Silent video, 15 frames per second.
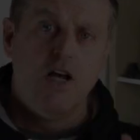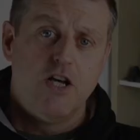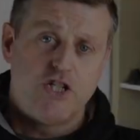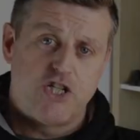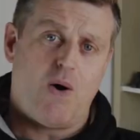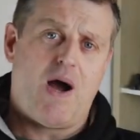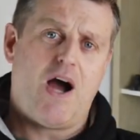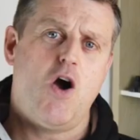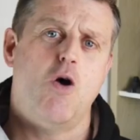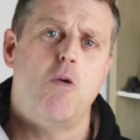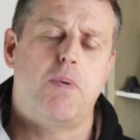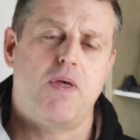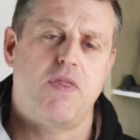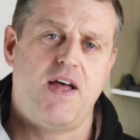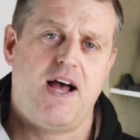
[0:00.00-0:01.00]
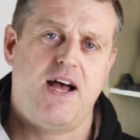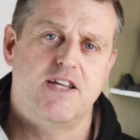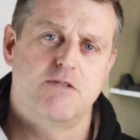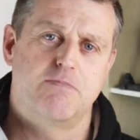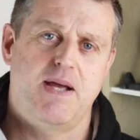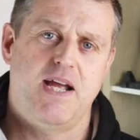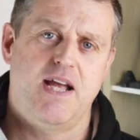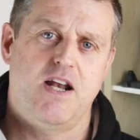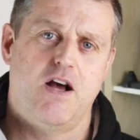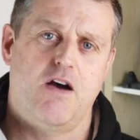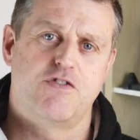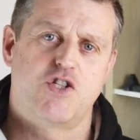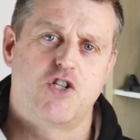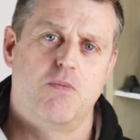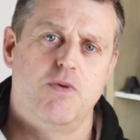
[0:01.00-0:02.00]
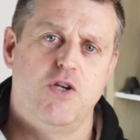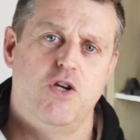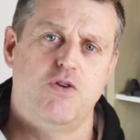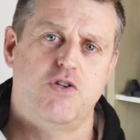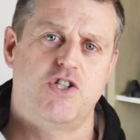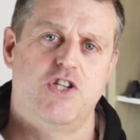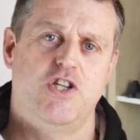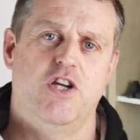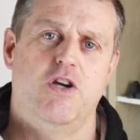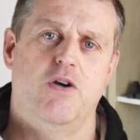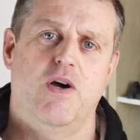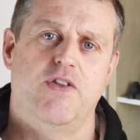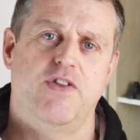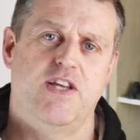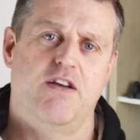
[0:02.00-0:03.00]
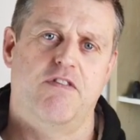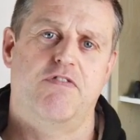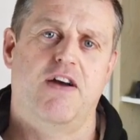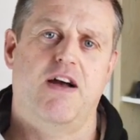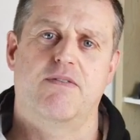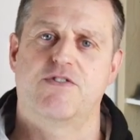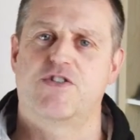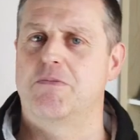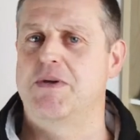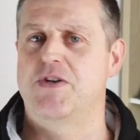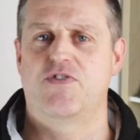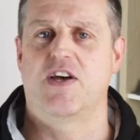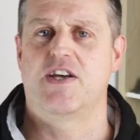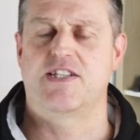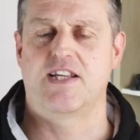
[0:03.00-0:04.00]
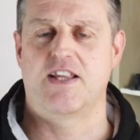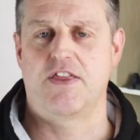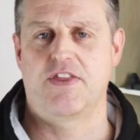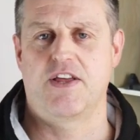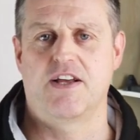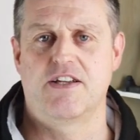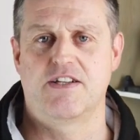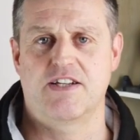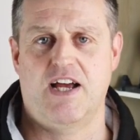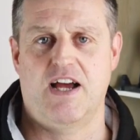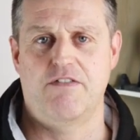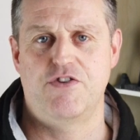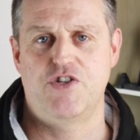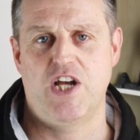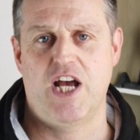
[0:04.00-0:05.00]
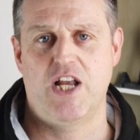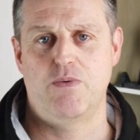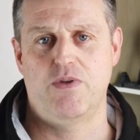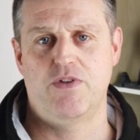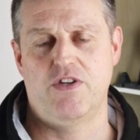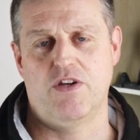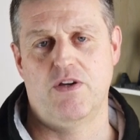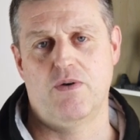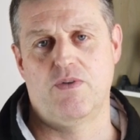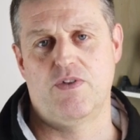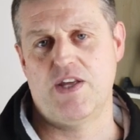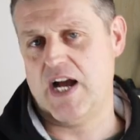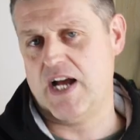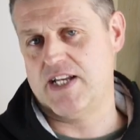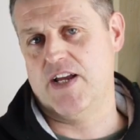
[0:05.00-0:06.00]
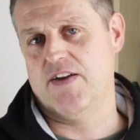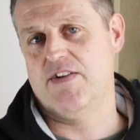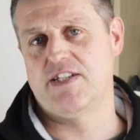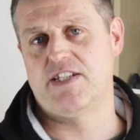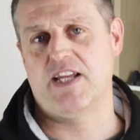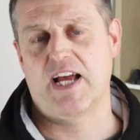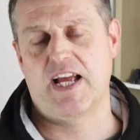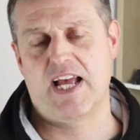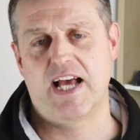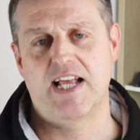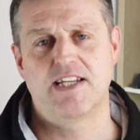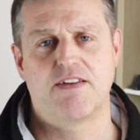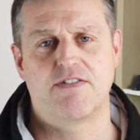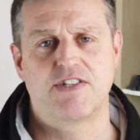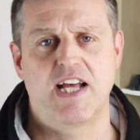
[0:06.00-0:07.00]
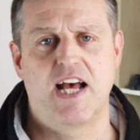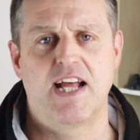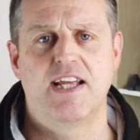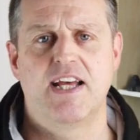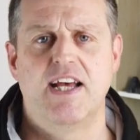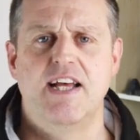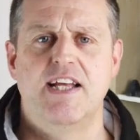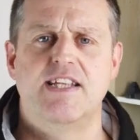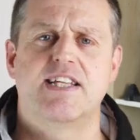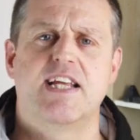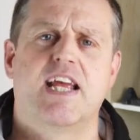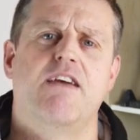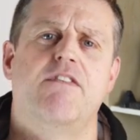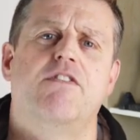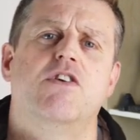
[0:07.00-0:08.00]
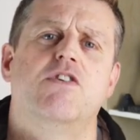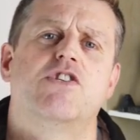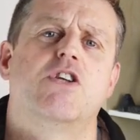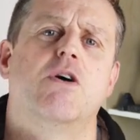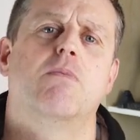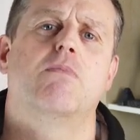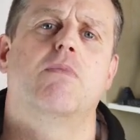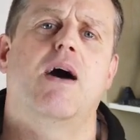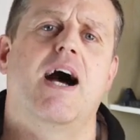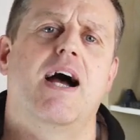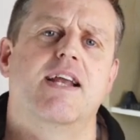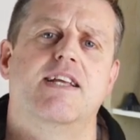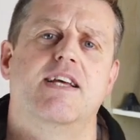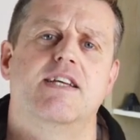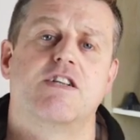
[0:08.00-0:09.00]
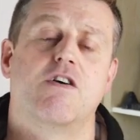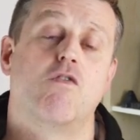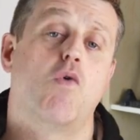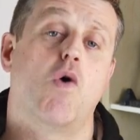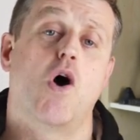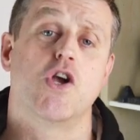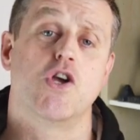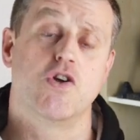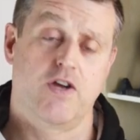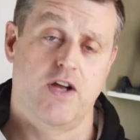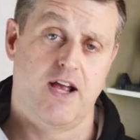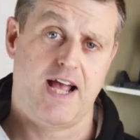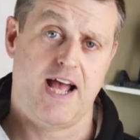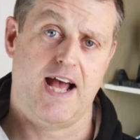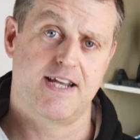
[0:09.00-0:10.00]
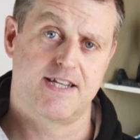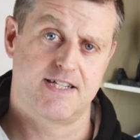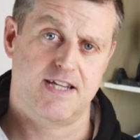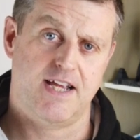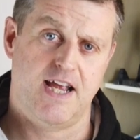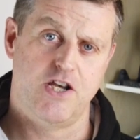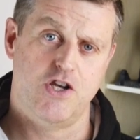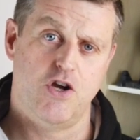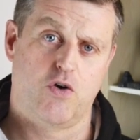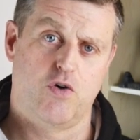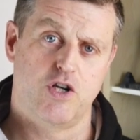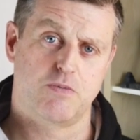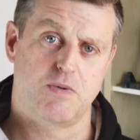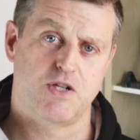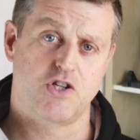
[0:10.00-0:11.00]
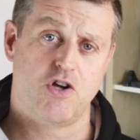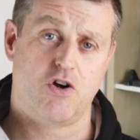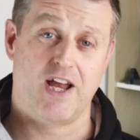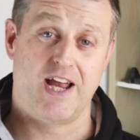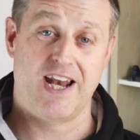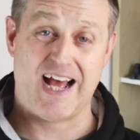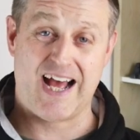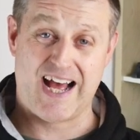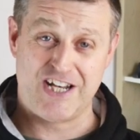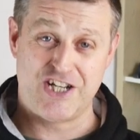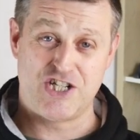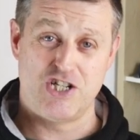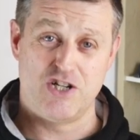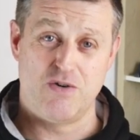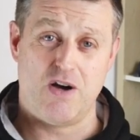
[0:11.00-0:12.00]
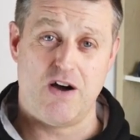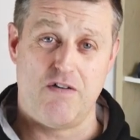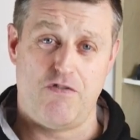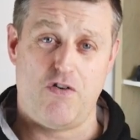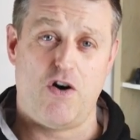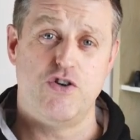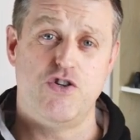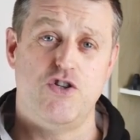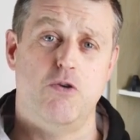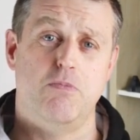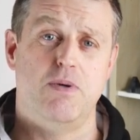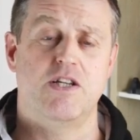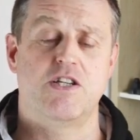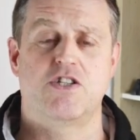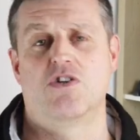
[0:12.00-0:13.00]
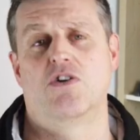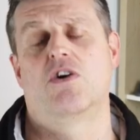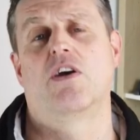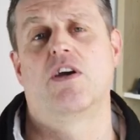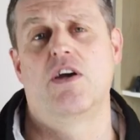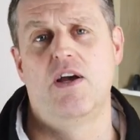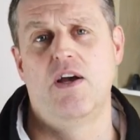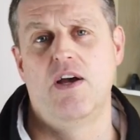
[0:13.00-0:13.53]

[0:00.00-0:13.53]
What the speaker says: So I hope that has been of some use to you and that you've found some interest in the things I've shared with you. The idea is, again, as I've said, to give you some ideas of what you could get in your Christmas stocking, and to avoid you being stuck